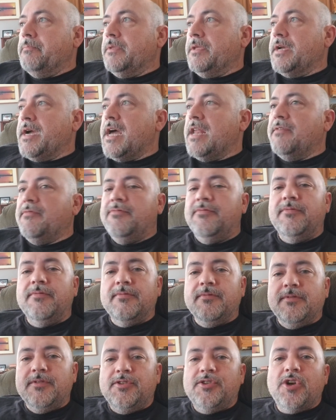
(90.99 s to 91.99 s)
Kind of
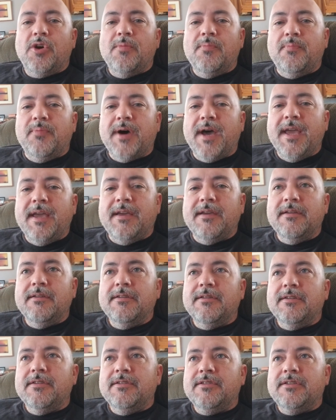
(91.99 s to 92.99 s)
Joe Pike
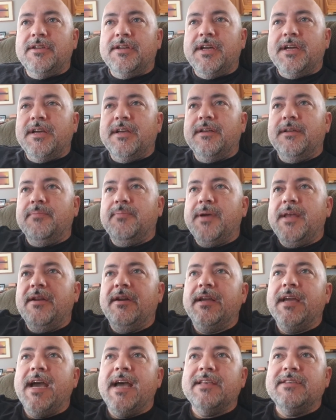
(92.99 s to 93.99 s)
to
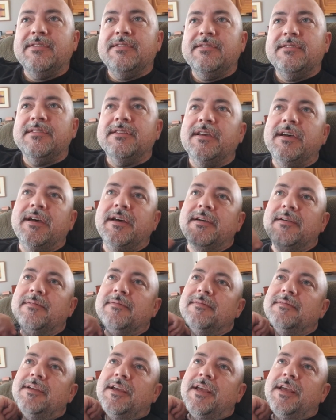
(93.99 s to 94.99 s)
Pendergast's
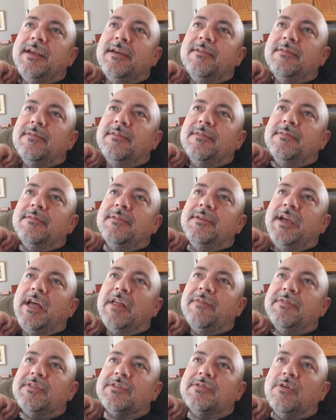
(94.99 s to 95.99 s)

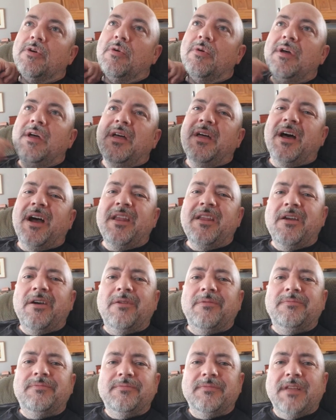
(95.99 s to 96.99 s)
Elvis Cole. I
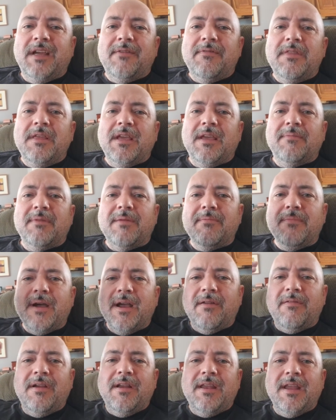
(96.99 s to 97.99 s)
know everything in my
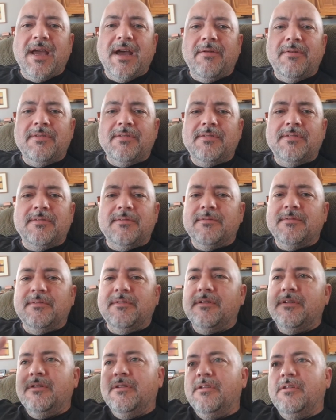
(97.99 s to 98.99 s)
mind right now
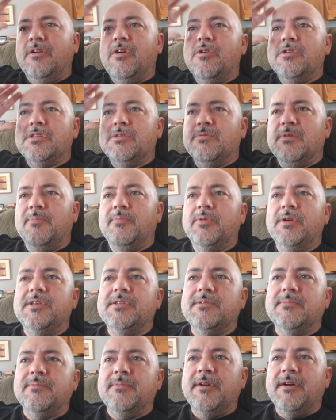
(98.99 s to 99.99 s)
goes through a
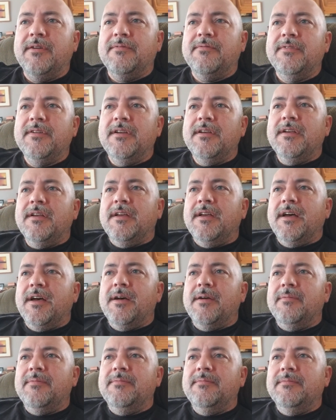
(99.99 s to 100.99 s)
prism of
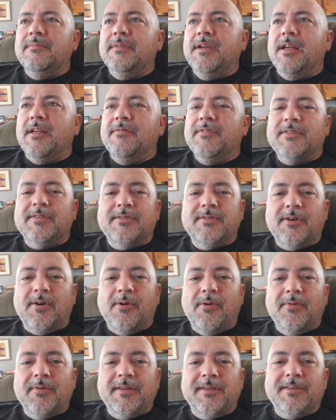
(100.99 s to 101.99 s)
Elvis
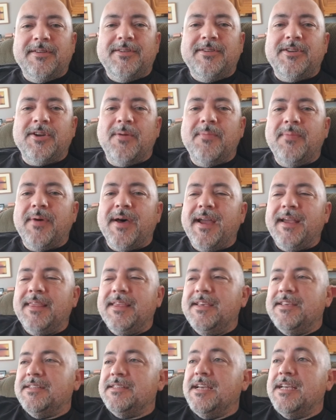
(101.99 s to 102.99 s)
Cole and Joe Pike
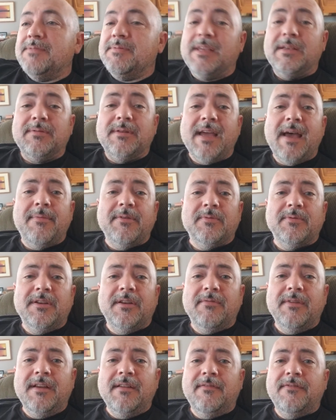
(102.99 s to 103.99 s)
these days. But that's what happens when
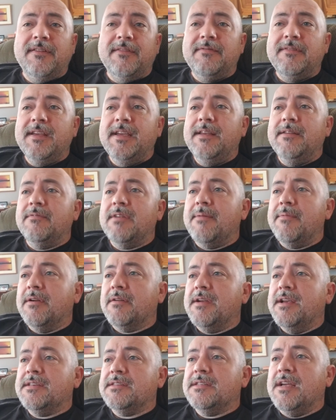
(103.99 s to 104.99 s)
you read 15 Robert
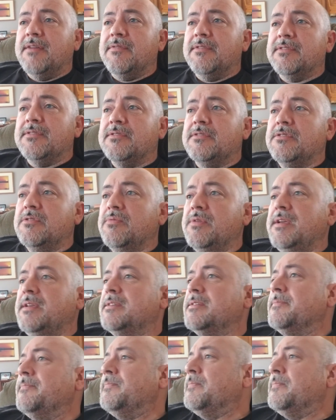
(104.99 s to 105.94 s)
Grace novels in 2 weeks.